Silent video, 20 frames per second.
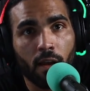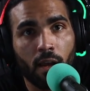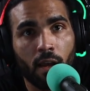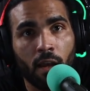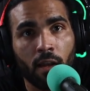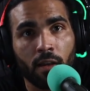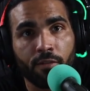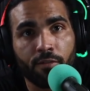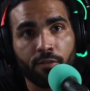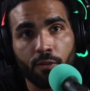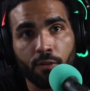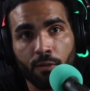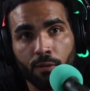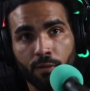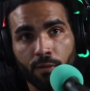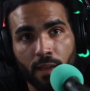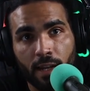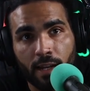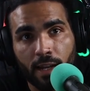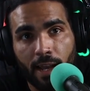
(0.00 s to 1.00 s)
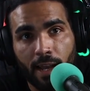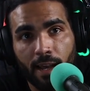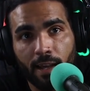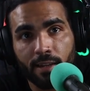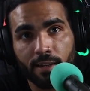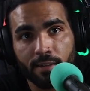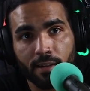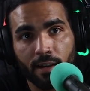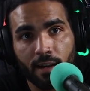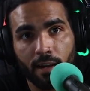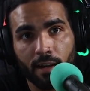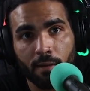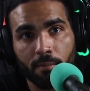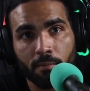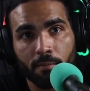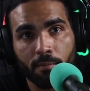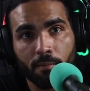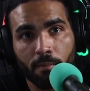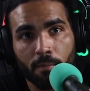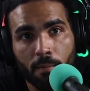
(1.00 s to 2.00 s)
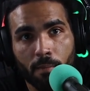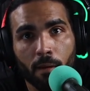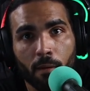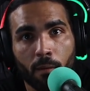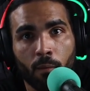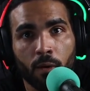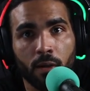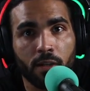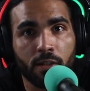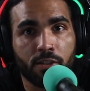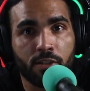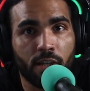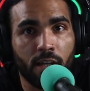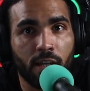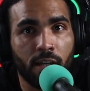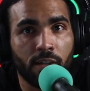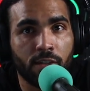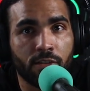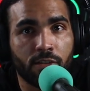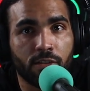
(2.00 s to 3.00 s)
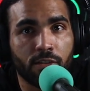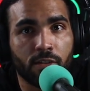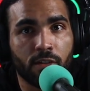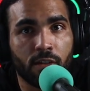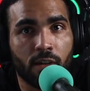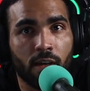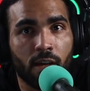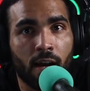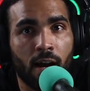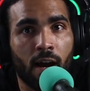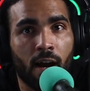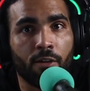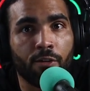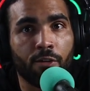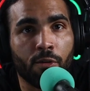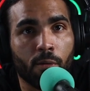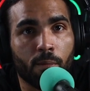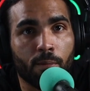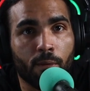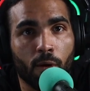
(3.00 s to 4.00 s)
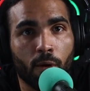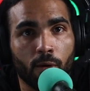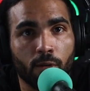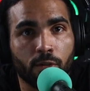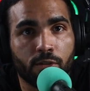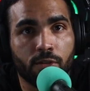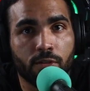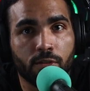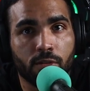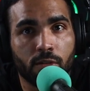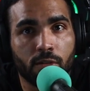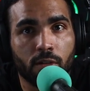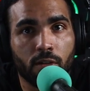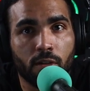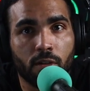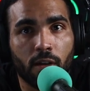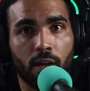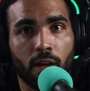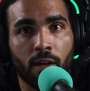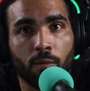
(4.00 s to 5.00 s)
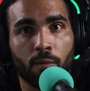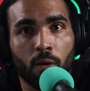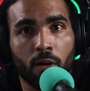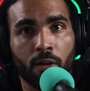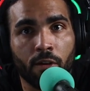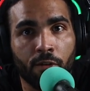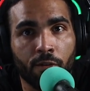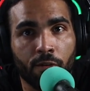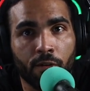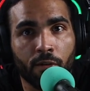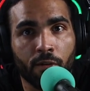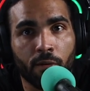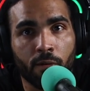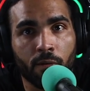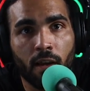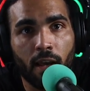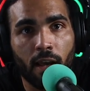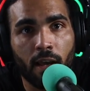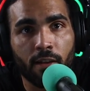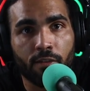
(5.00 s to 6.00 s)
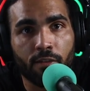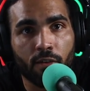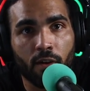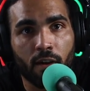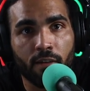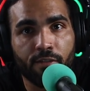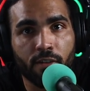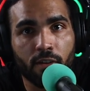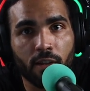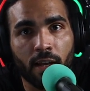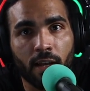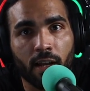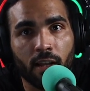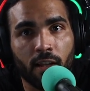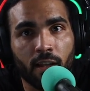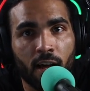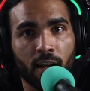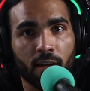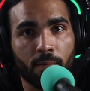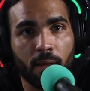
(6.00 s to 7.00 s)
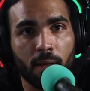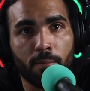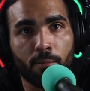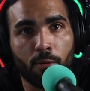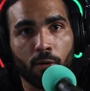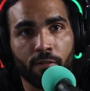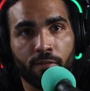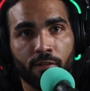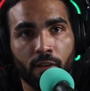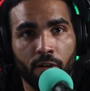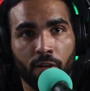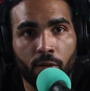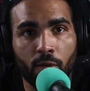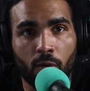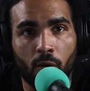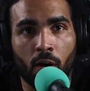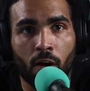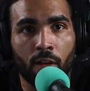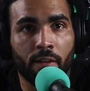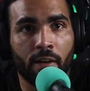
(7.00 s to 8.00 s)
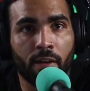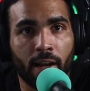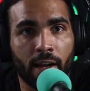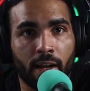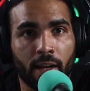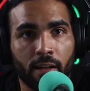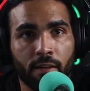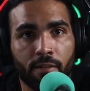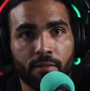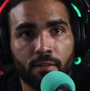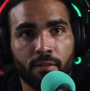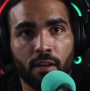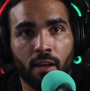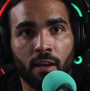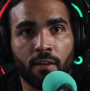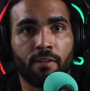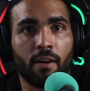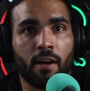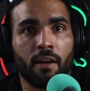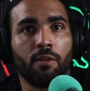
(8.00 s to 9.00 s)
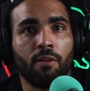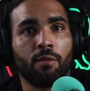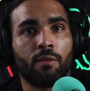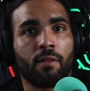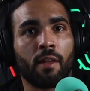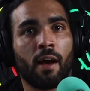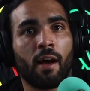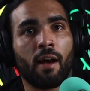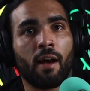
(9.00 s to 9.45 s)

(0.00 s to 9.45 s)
and if you knew that ahead of time, would it change how you approach and what you do? And so I feel like a lot of people, if they knew all the negatives, if I knew that